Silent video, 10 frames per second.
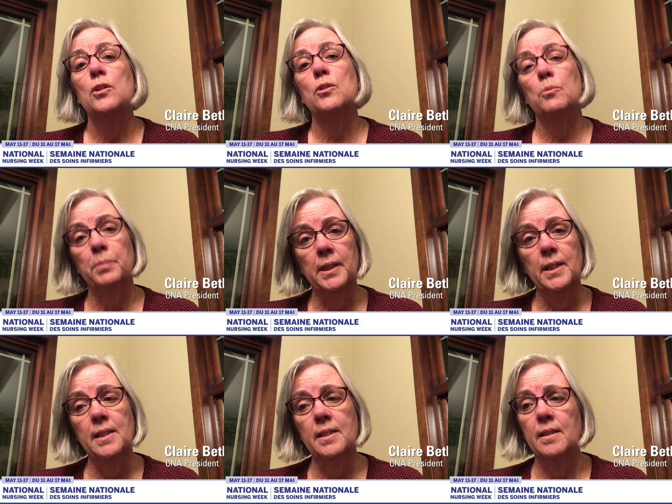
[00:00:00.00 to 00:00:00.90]
So
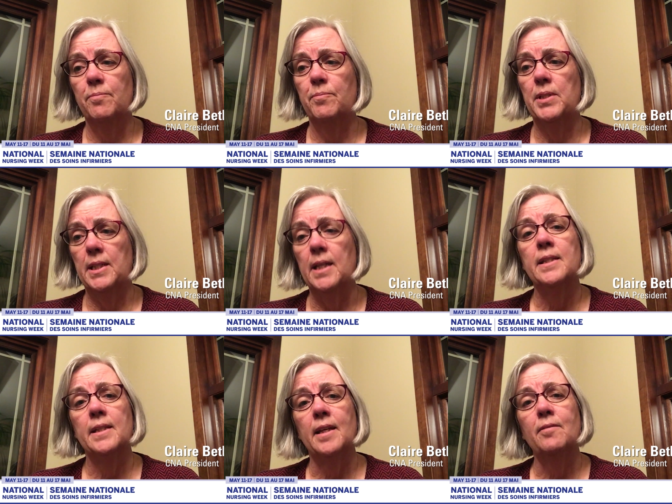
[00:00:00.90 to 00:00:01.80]
please stay
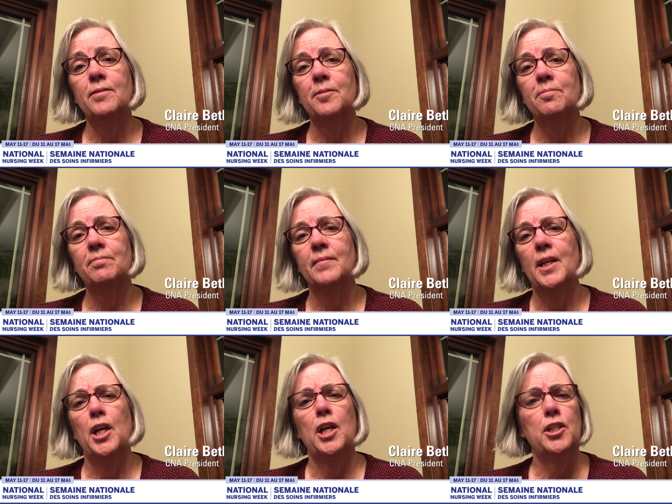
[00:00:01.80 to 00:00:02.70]
safe.
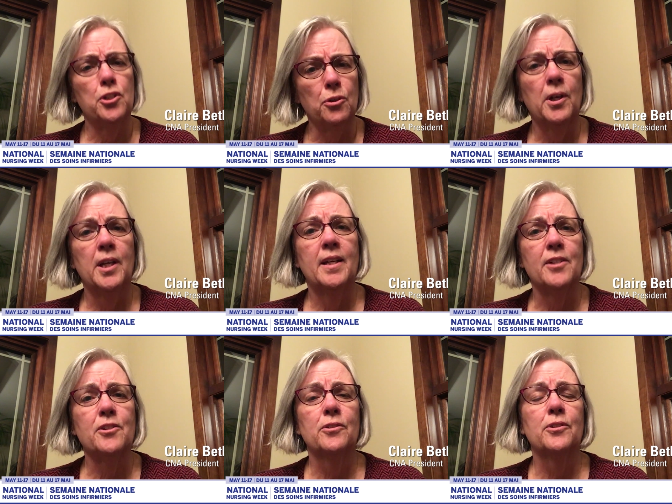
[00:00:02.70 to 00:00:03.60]
Enjoy
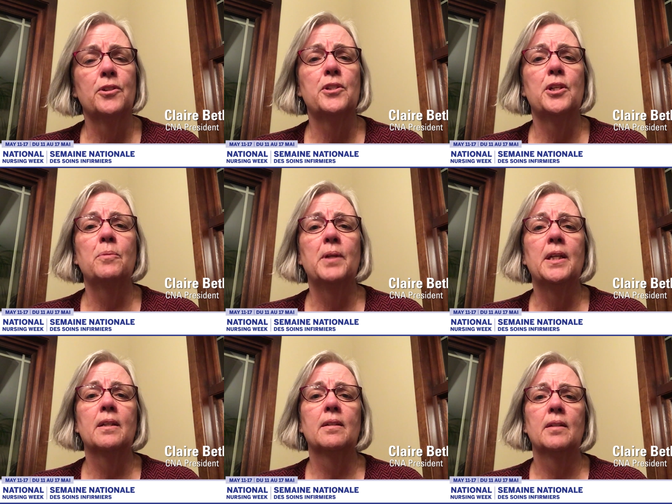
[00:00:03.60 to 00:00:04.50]
National Nursing
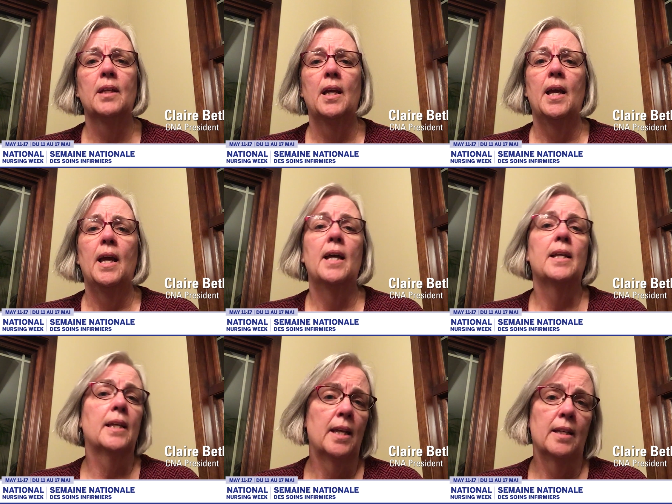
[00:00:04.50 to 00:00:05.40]
Week,
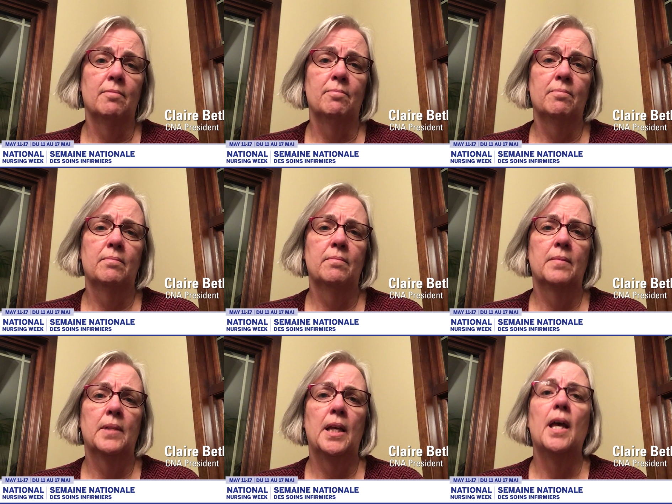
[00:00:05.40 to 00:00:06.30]
and again,
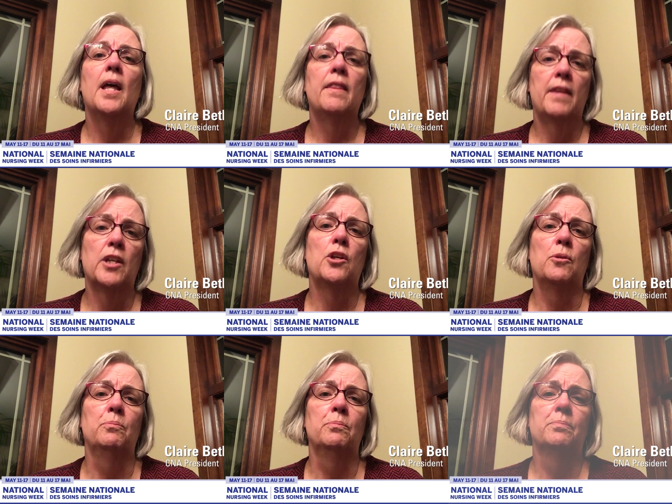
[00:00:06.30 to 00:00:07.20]
thank you.